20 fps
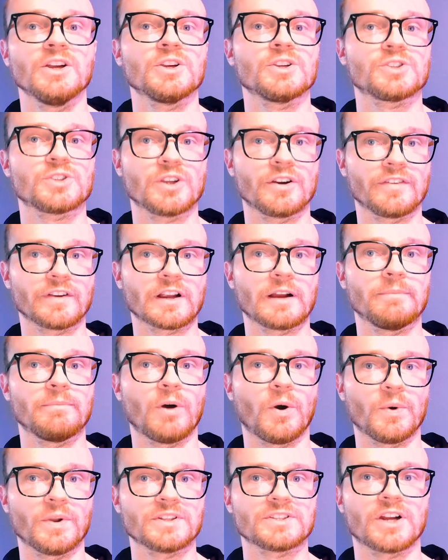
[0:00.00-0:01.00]
server
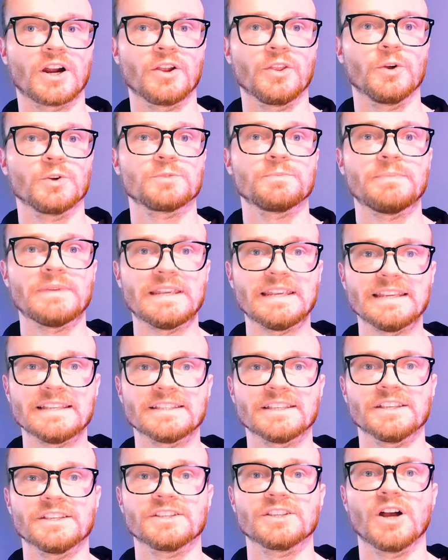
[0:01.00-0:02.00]
components are those
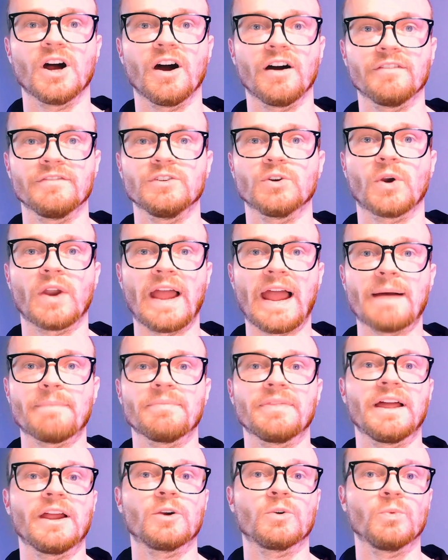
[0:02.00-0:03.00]
pieces of your
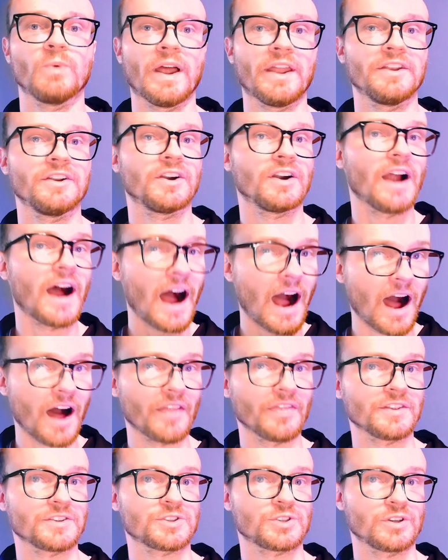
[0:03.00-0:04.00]
app that render
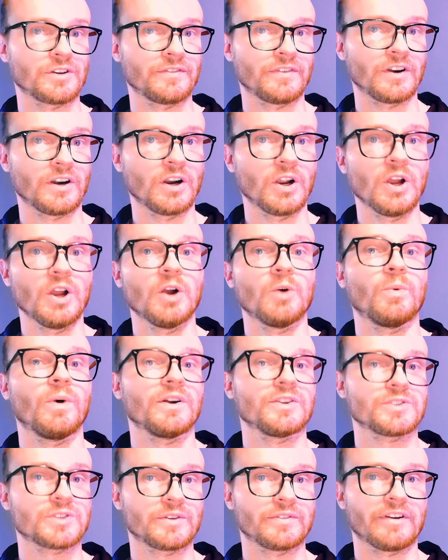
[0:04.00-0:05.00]
on the server,
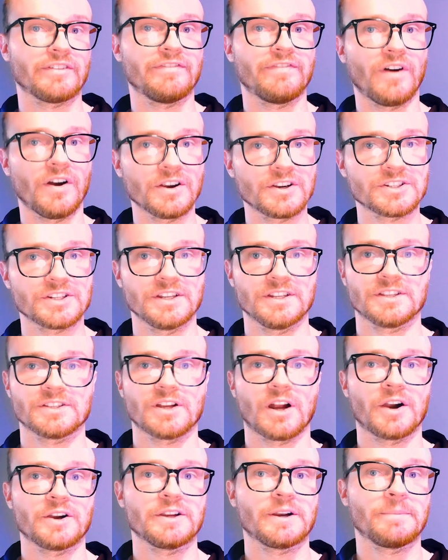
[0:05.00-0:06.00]
while server functions
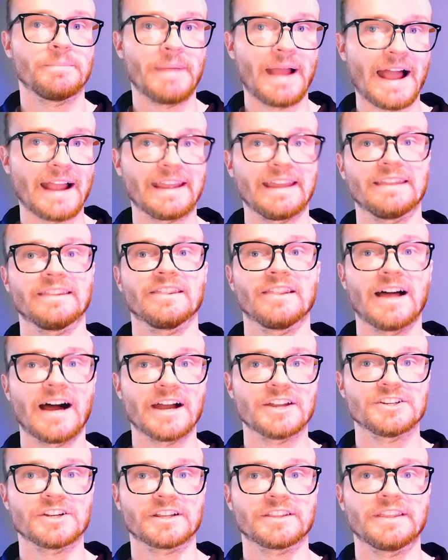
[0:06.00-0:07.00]
are your backend
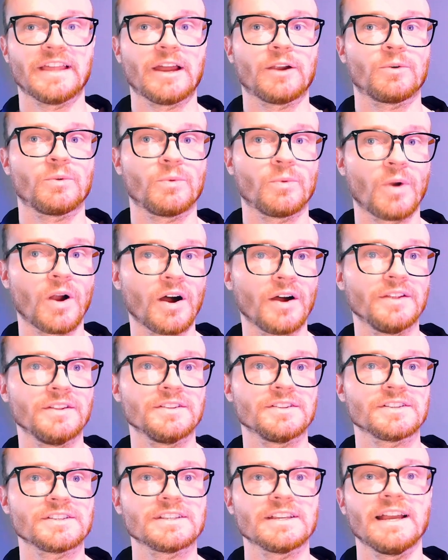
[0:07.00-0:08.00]
logic that
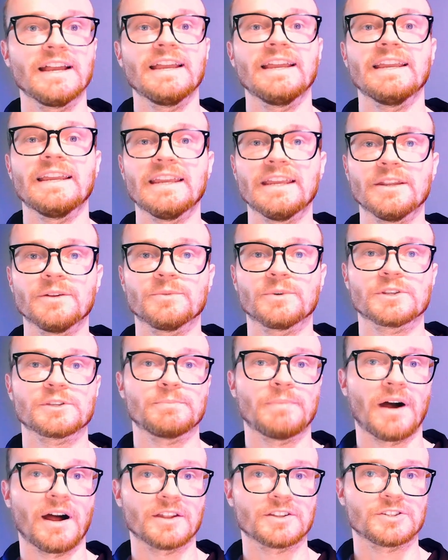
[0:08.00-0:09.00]
runs in
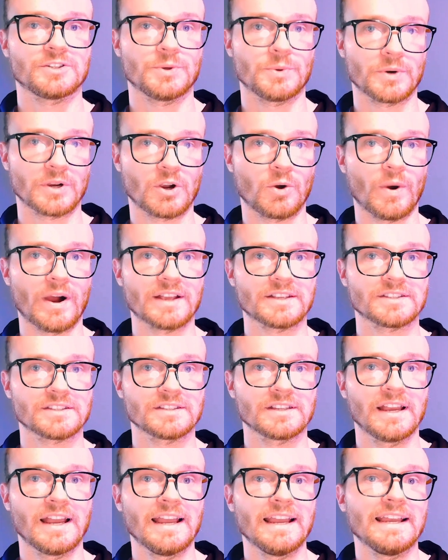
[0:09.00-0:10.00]
response to
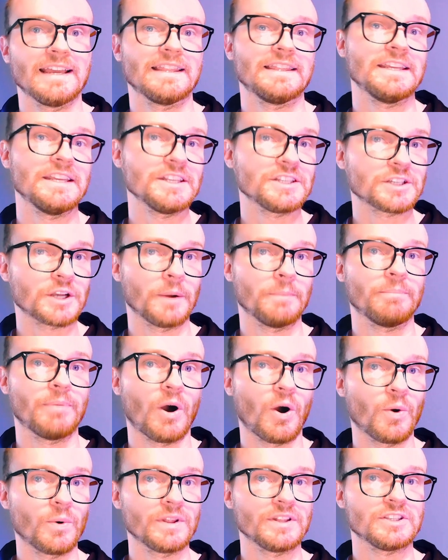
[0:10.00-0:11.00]
requests. These
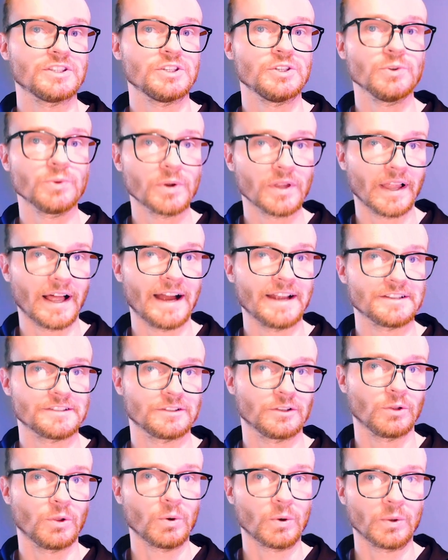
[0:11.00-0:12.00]
components utilize
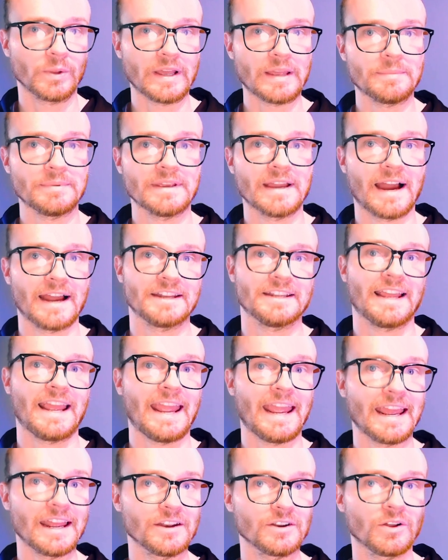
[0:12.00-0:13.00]
the local API to
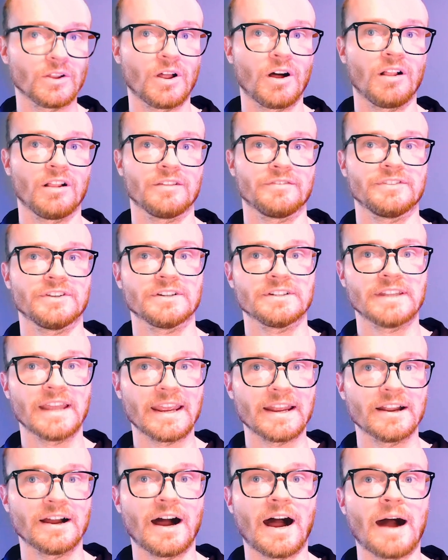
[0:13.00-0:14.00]
handle all of your
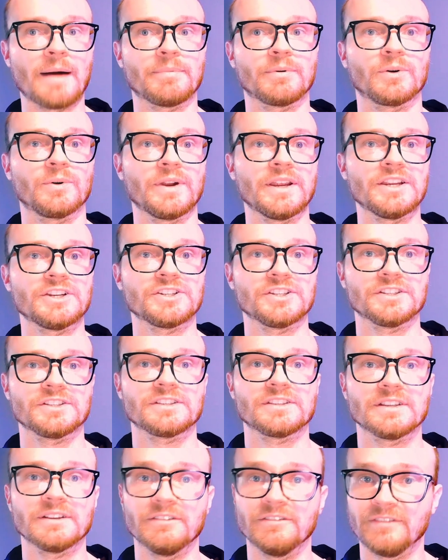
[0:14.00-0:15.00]
data
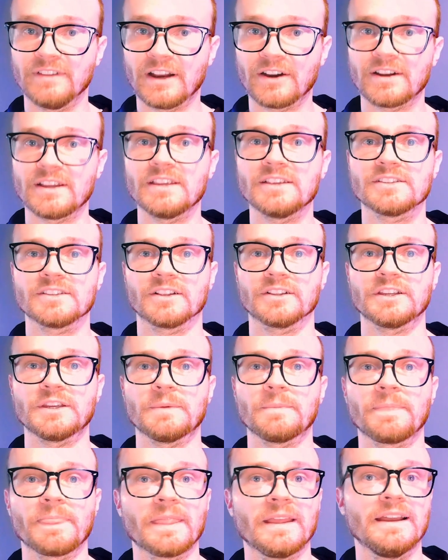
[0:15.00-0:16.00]
operations very
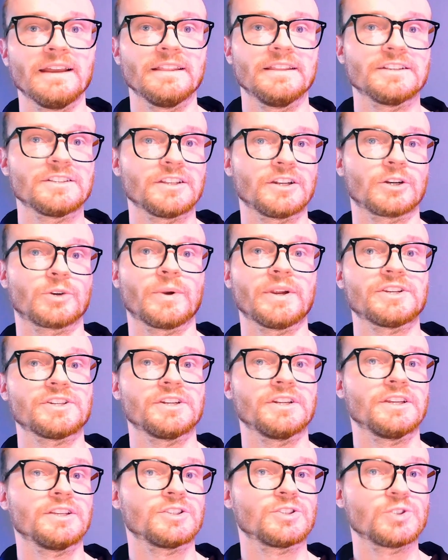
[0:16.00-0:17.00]
easily. This
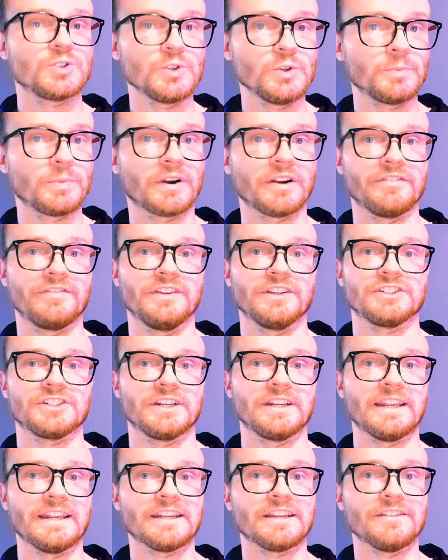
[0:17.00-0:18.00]
integration is super
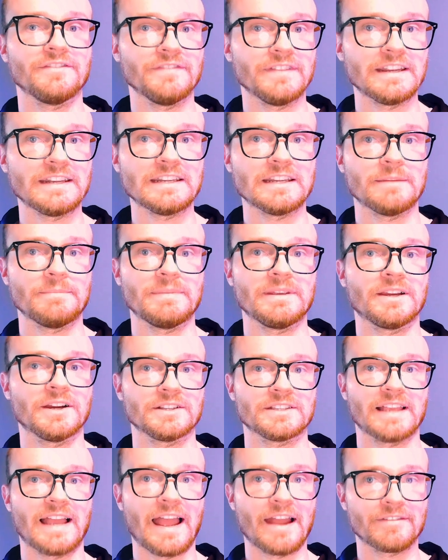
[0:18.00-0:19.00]
efficient and convenient
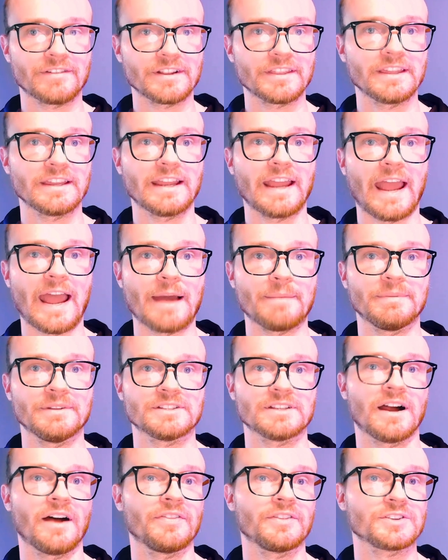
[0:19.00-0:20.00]
because everything
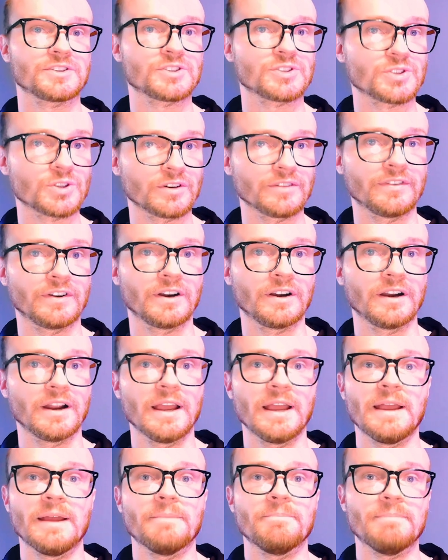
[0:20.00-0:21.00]
happens on the server,
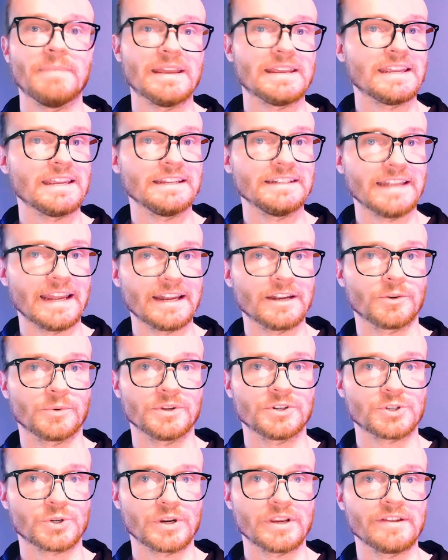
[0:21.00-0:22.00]
making data
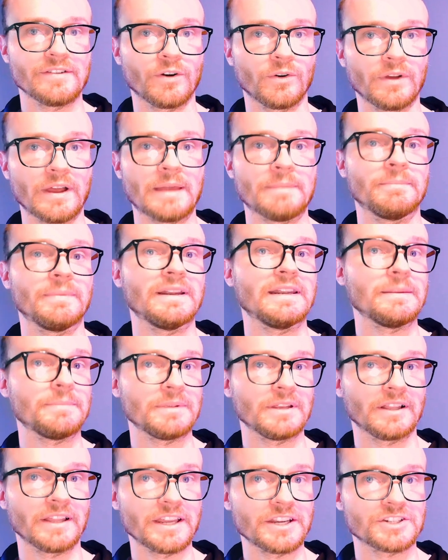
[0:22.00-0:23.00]
retrieval and
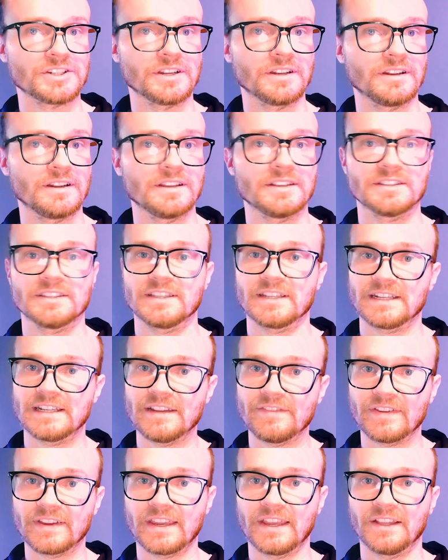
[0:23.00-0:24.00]
manipulation
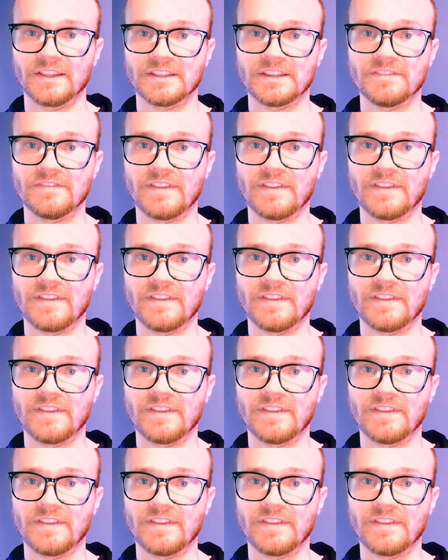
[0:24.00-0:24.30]
significantly